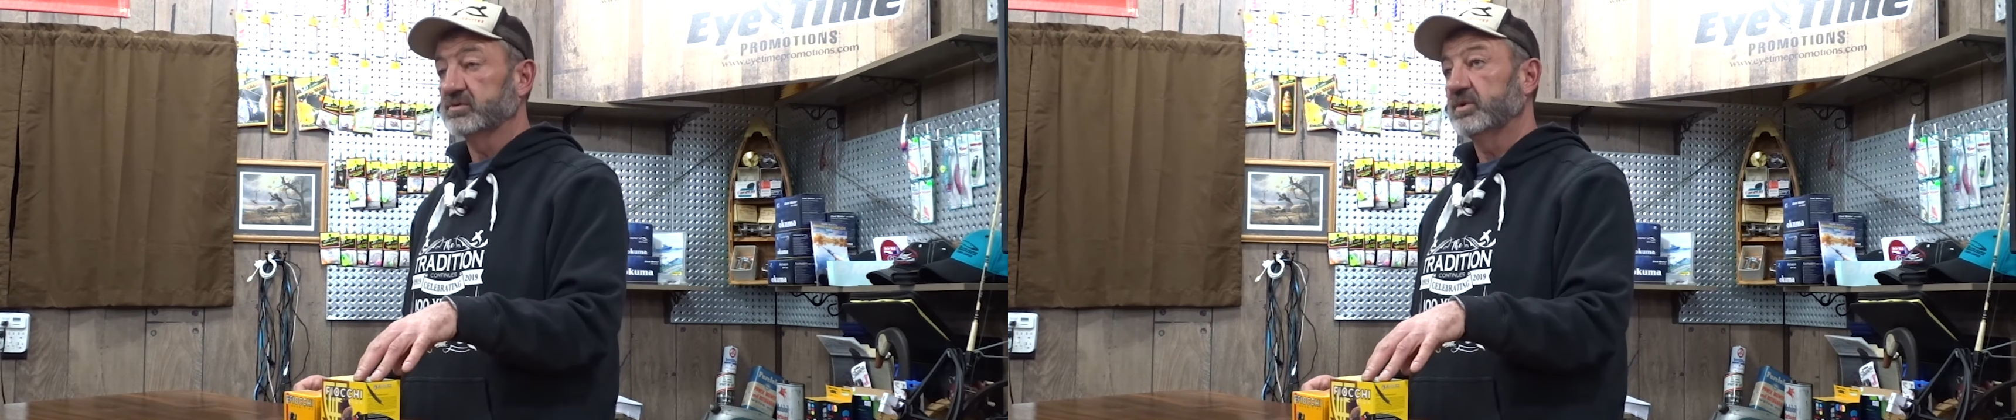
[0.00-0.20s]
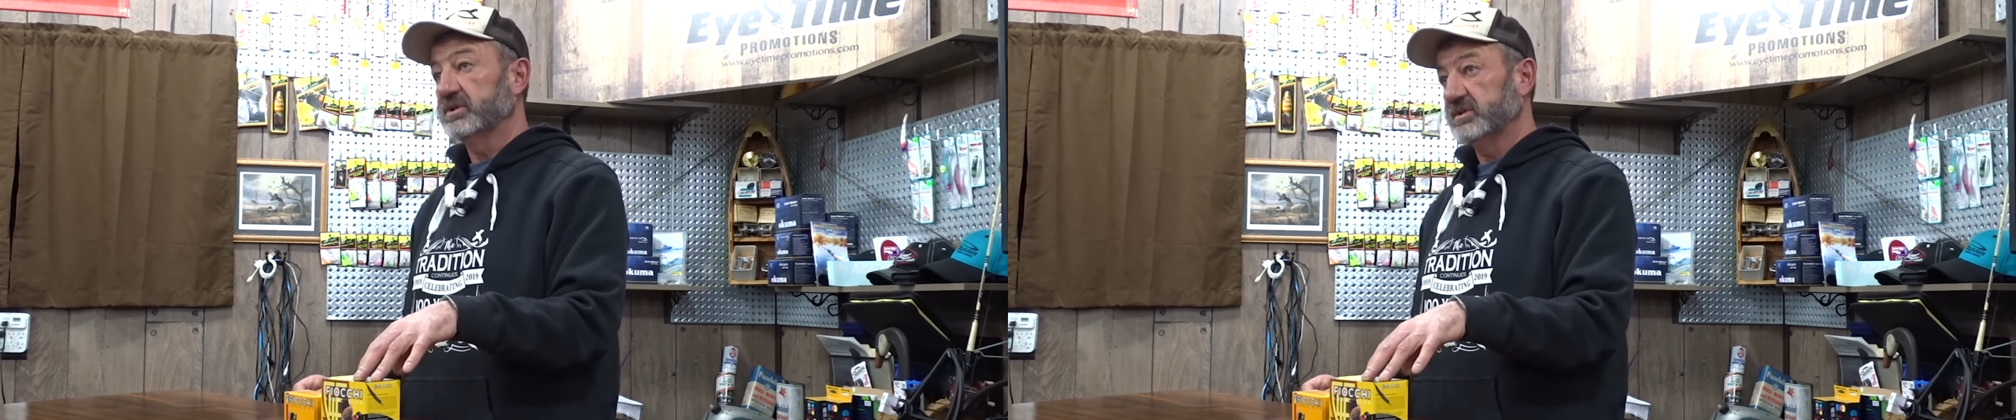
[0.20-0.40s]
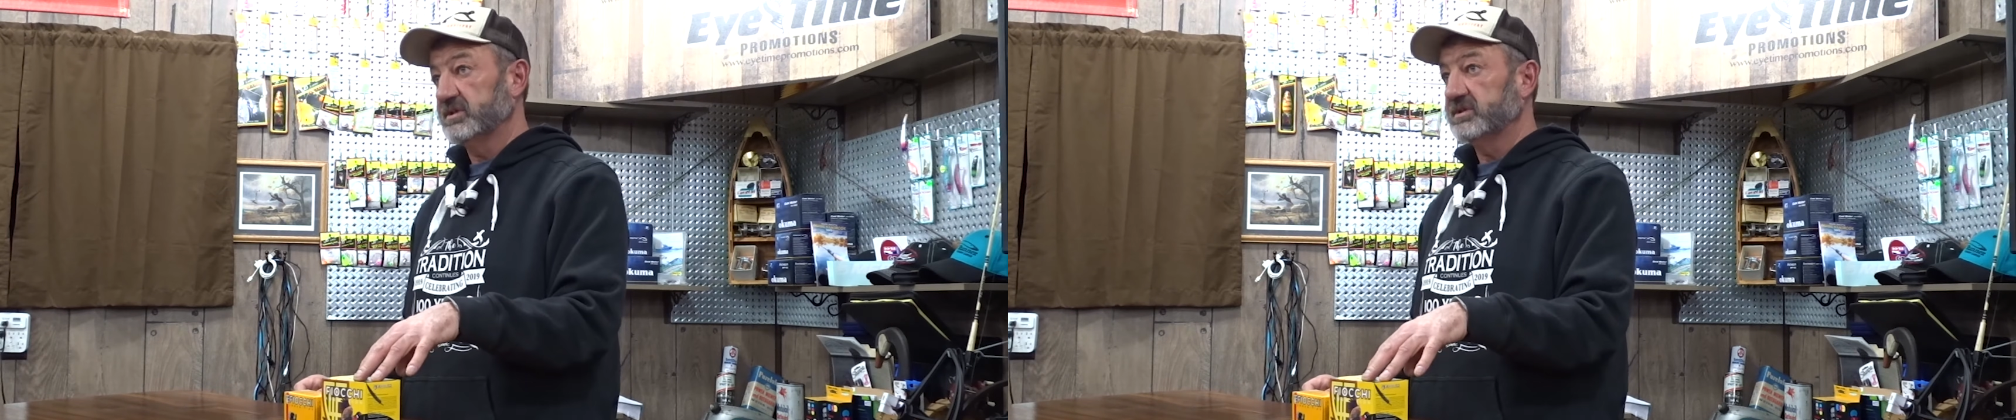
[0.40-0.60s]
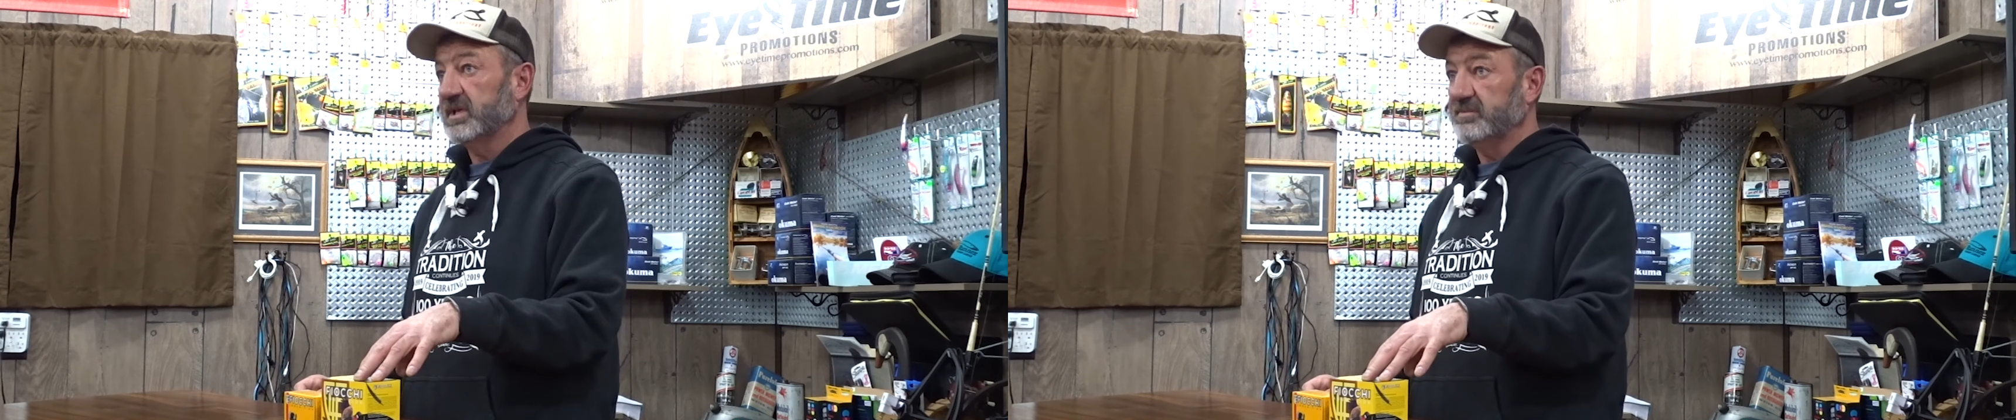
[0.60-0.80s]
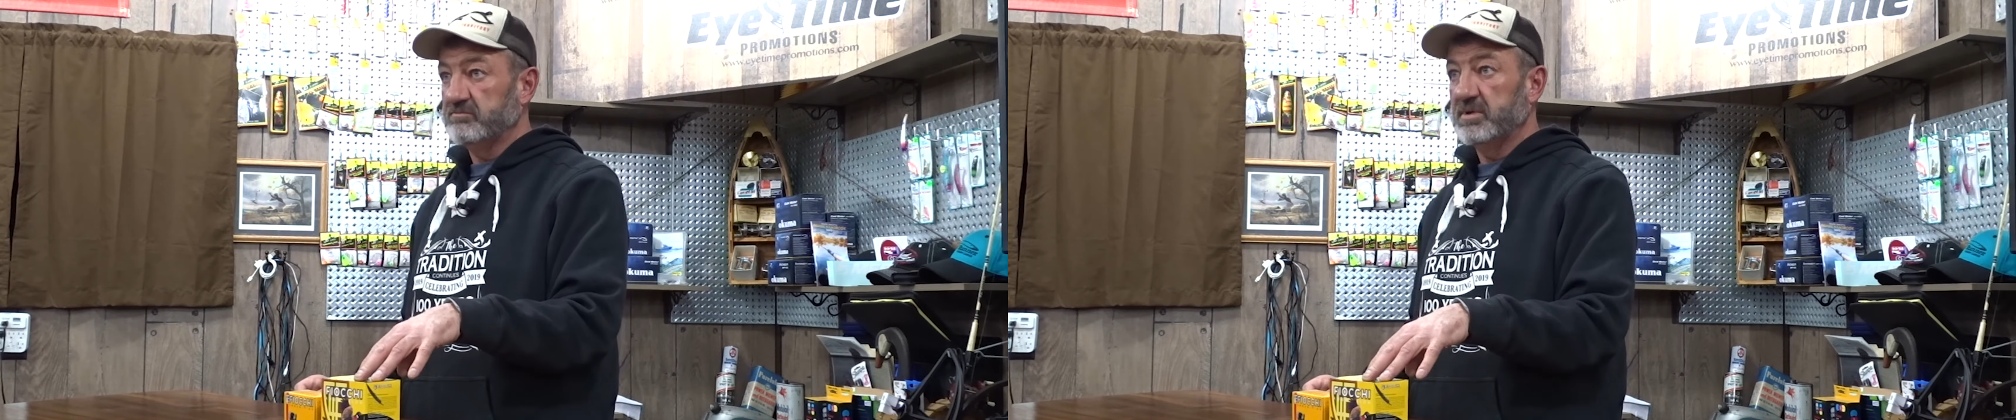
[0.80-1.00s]
which is
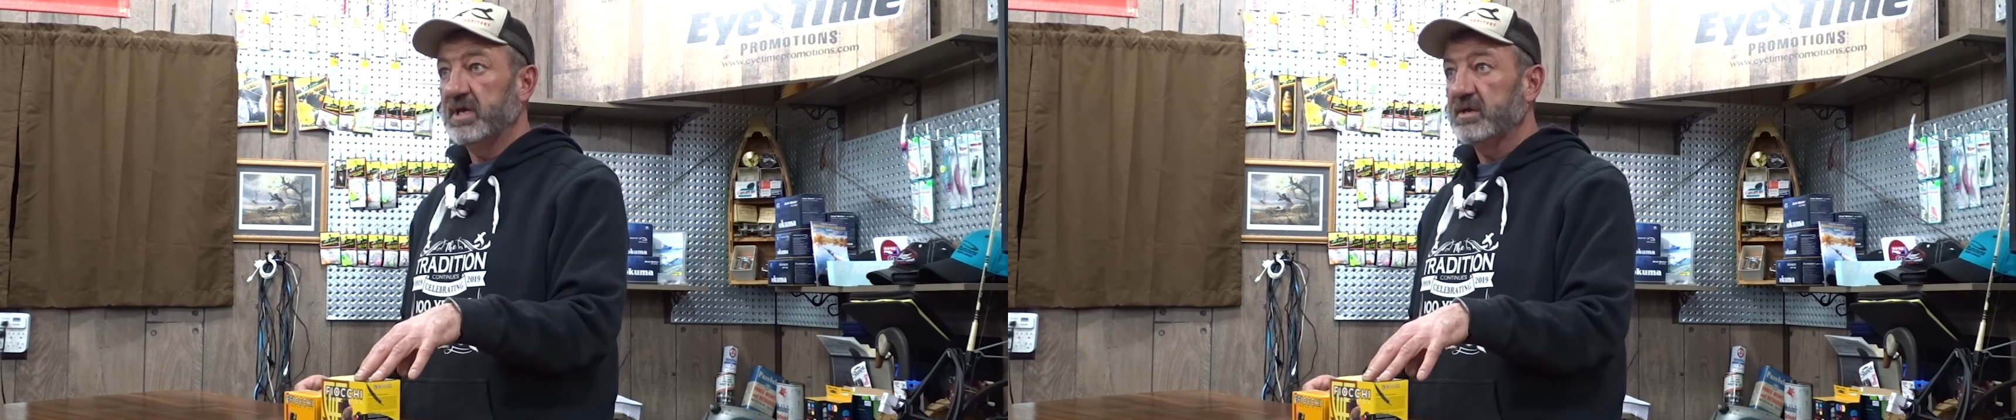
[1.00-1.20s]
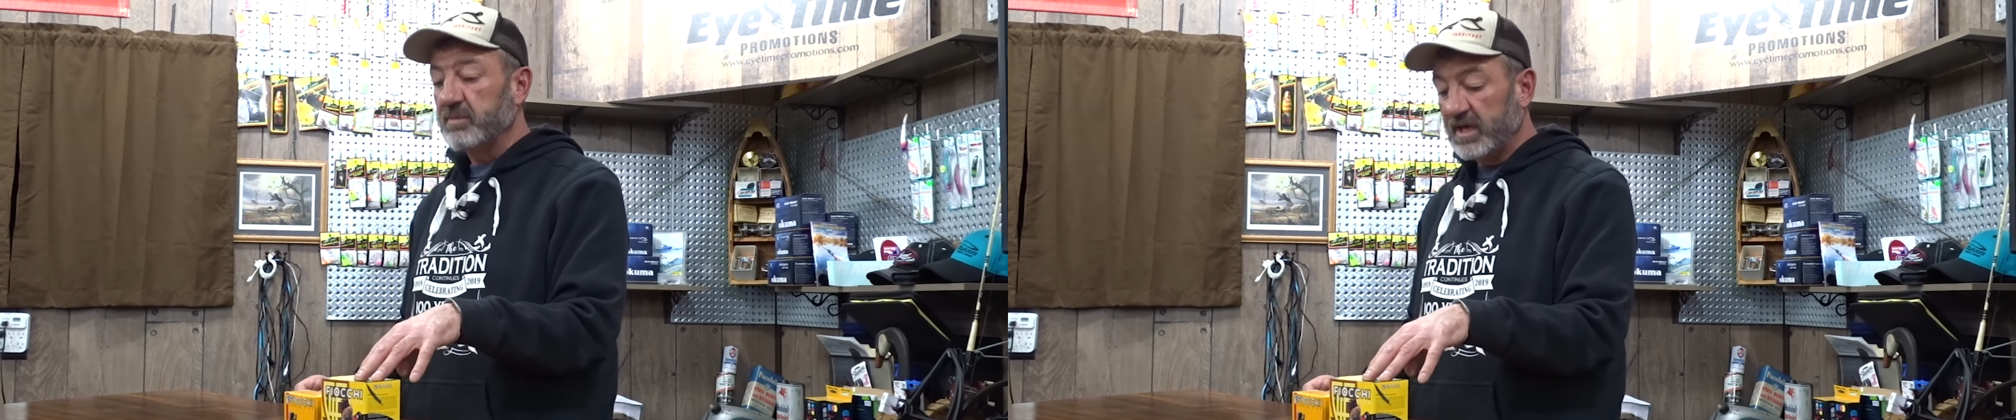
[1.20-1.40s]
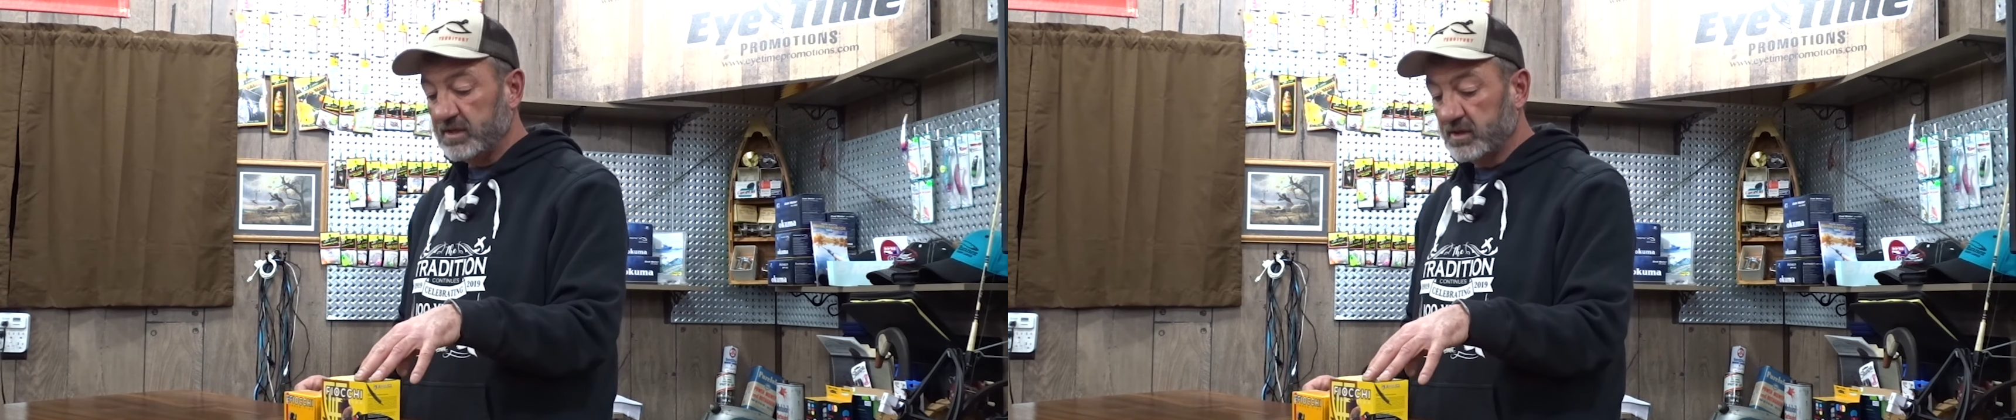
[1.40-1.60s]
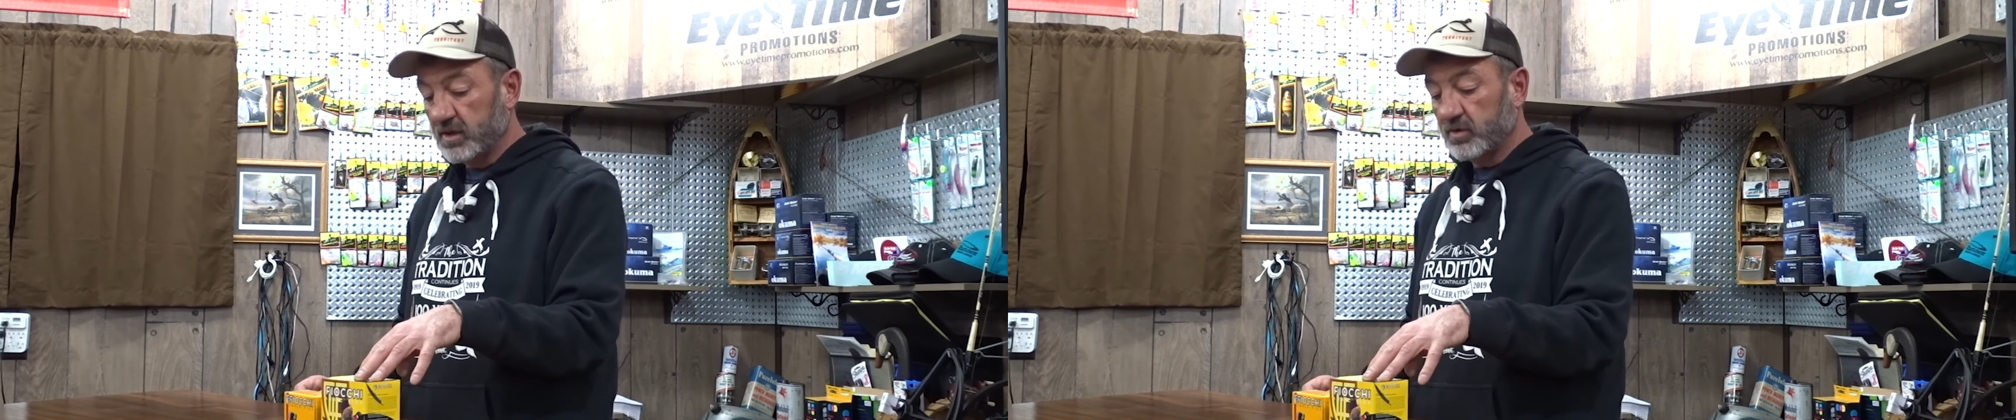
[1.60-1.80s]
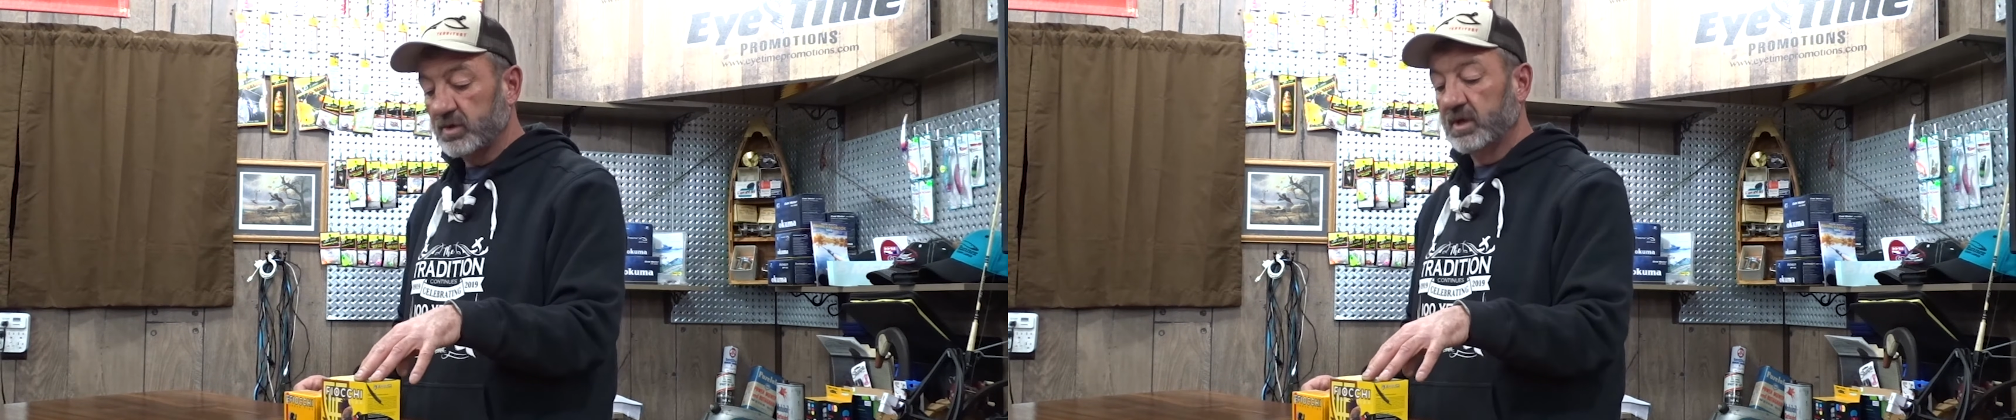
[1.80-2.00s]
a big payload,